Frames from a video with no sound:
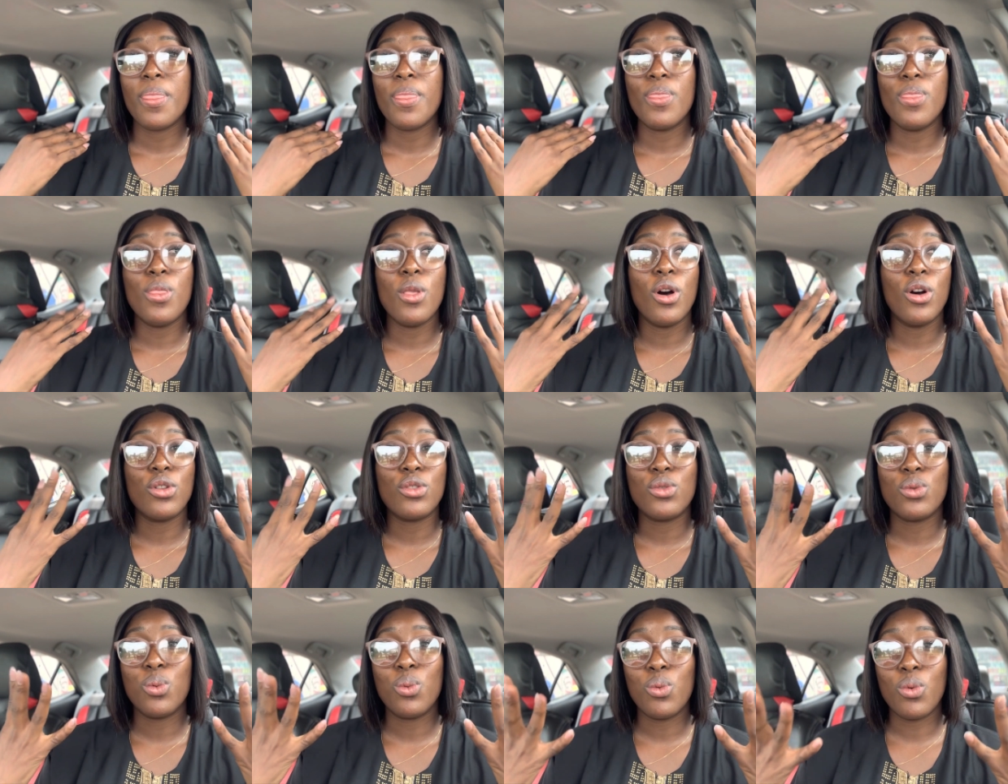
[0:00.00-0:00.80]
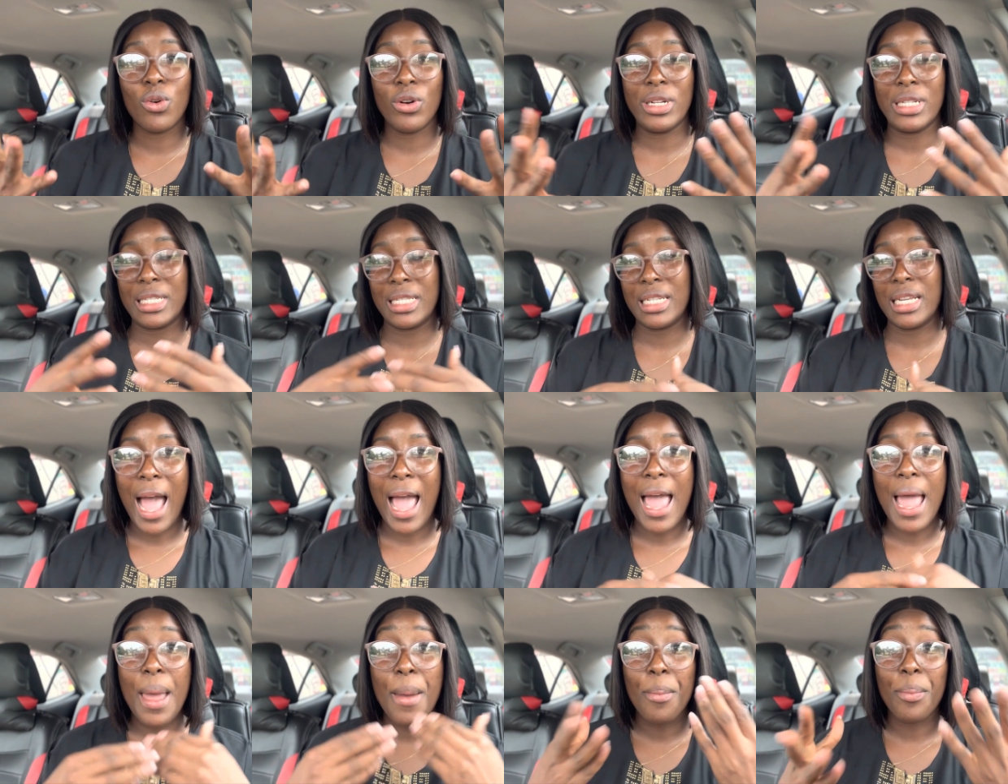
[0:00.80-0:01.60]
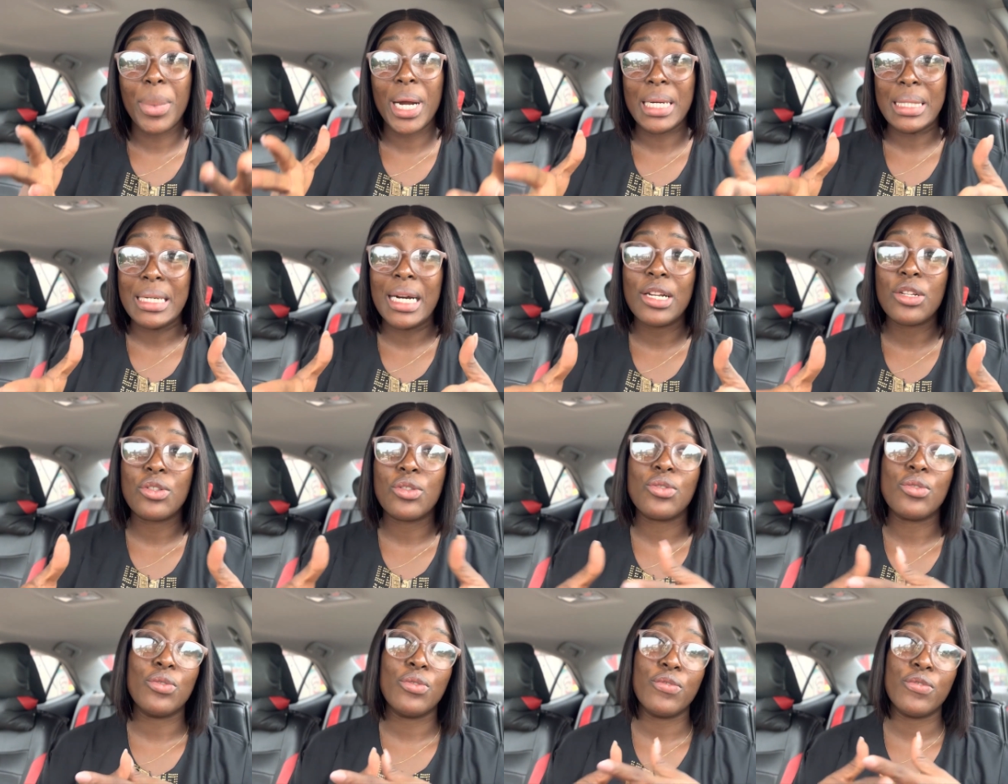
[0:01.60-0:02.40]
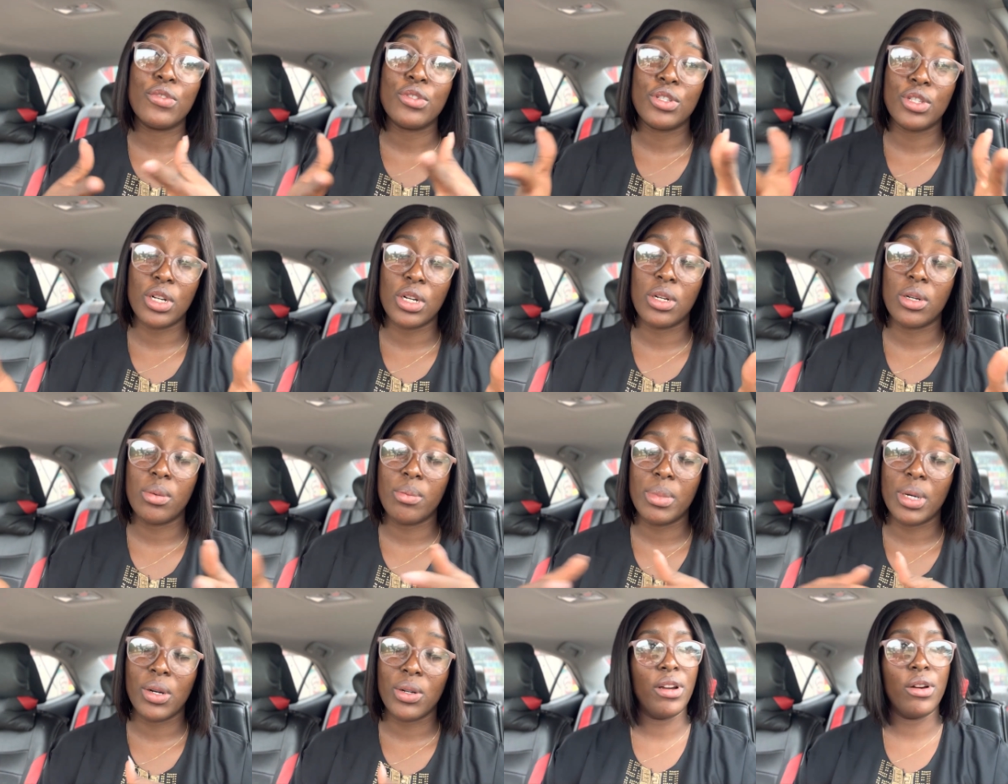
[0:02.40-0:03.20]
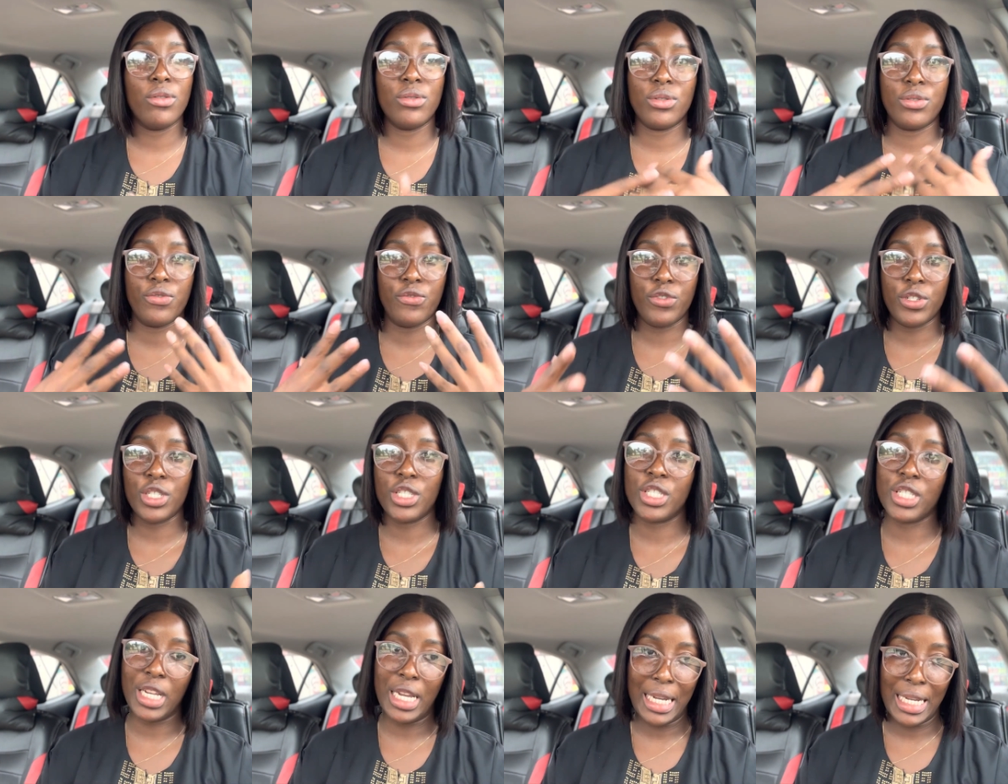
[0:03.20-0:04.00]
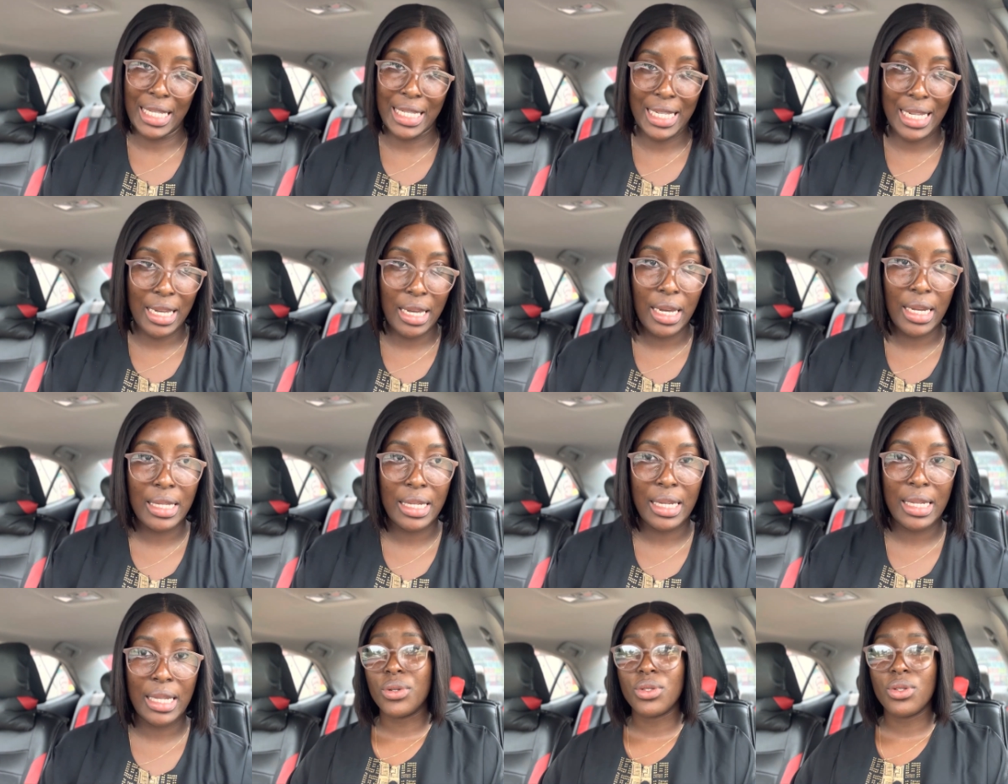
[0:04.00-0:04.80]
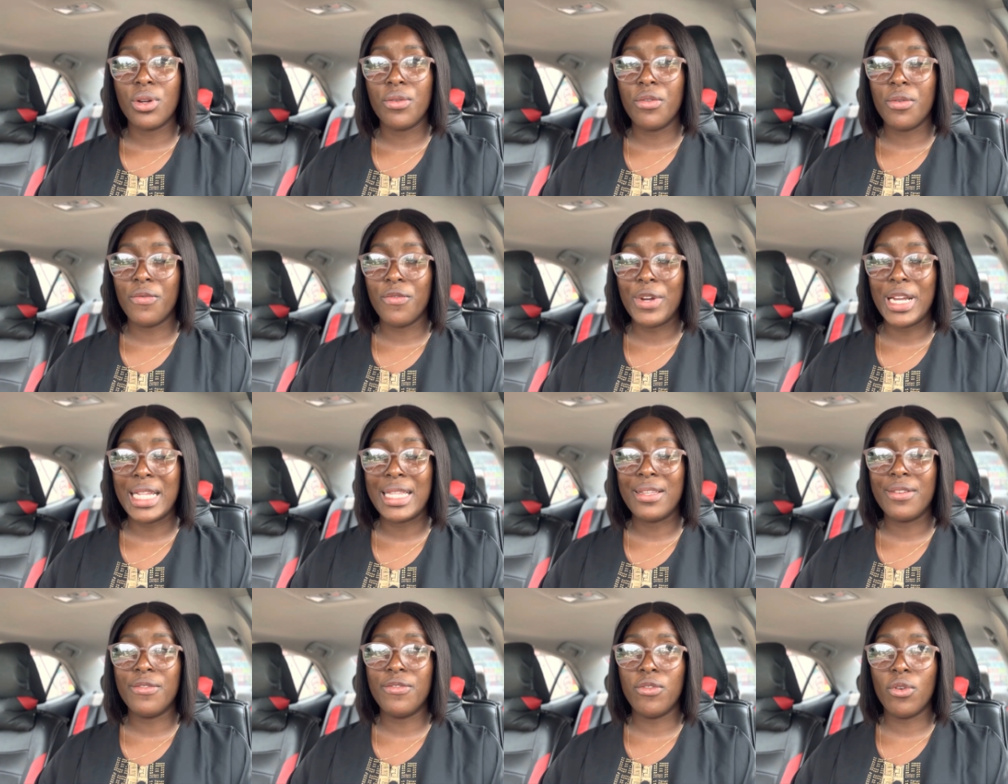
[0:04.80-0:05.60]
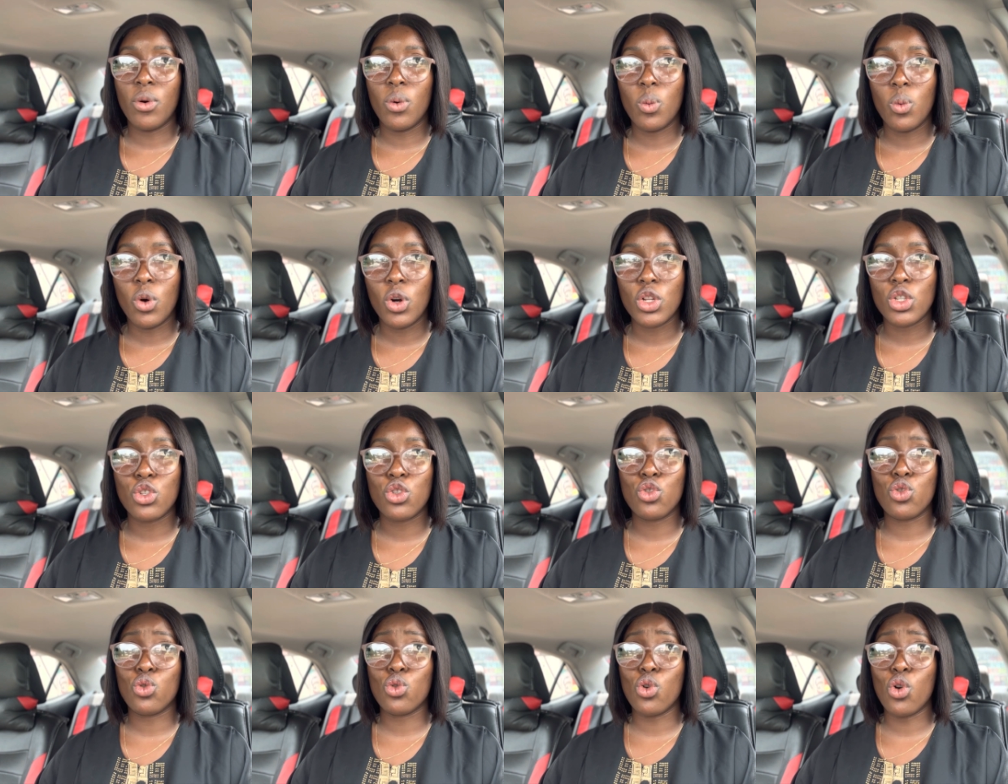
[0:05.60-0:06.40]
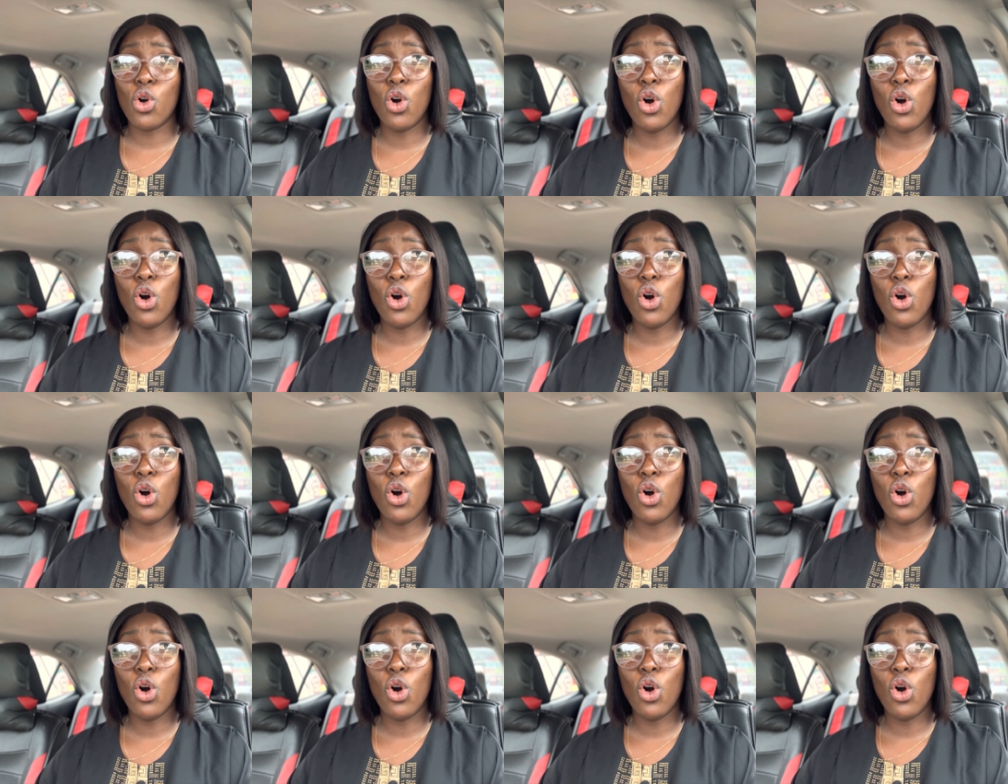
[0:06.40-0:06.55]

not wanted, embarrassed to even talk about. Felt rejected and was not ready for what to